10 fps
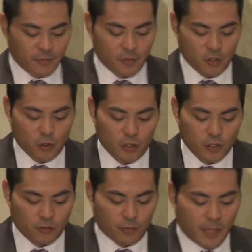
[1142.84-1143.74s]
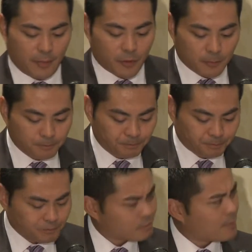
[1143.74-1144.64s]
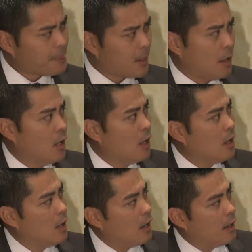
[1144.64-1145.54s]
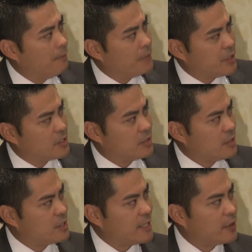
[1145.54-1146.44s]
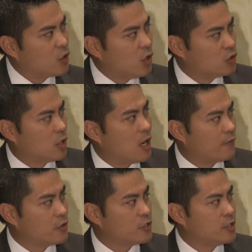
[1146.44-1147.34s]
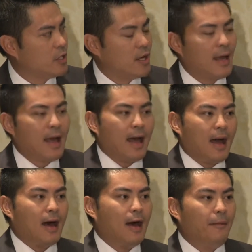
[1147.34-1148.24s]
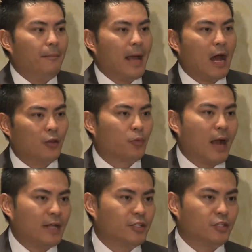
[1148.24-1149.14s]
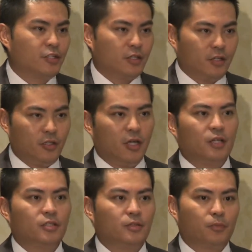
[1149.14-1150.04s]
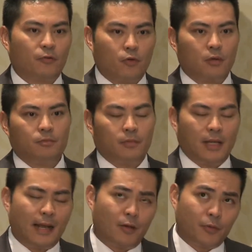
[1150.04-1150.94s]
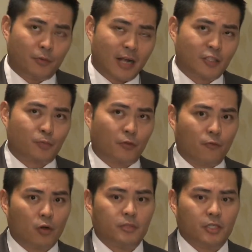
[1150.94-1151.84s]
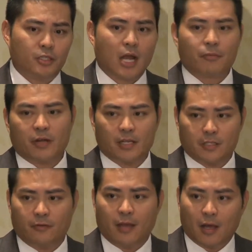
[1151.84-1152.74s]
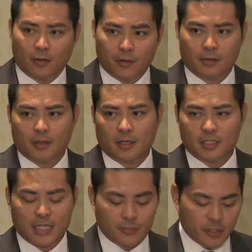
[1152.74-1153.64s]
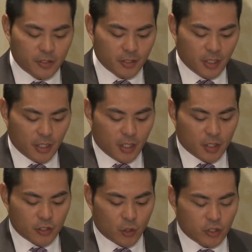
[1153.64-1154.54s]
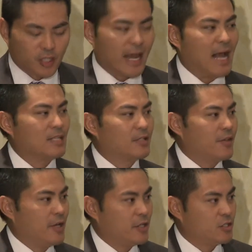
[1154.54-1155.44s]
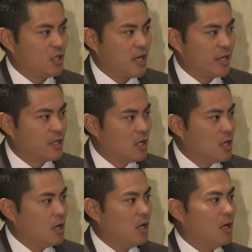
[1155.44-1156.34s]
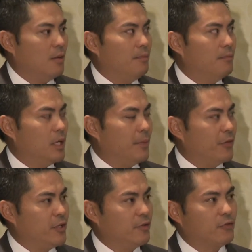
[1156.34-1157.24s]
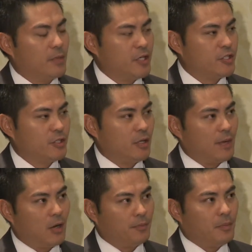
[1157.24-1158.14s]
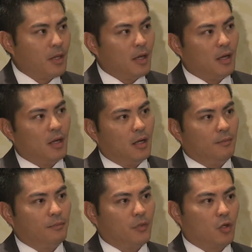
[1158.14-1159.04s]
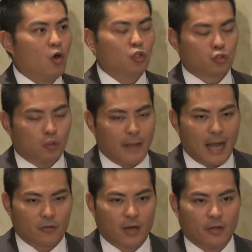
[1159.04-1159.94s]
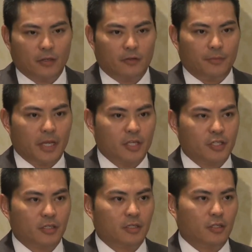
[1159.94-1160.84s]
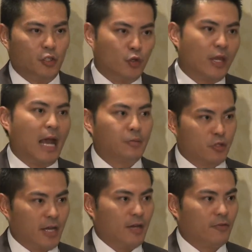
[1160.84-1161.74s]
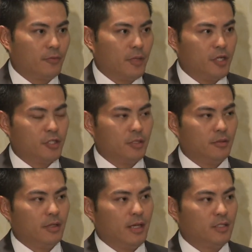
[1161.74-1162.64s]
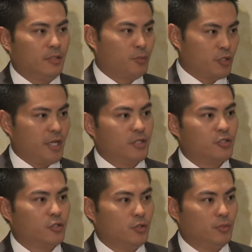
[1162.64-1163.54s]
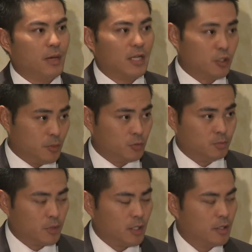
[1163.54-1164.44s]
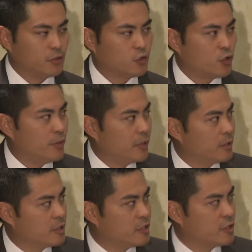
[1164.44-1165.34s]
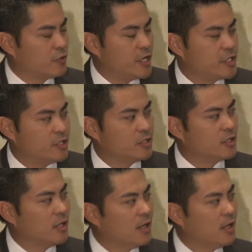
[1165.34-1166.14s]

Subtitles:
to do this through paper. But this standard also covers how the practice performs its comprehensive health assessments. So it's going to ask things like about the information about the cultural background of the patient. Do you capture that information as it pertains to possible treatment considerations?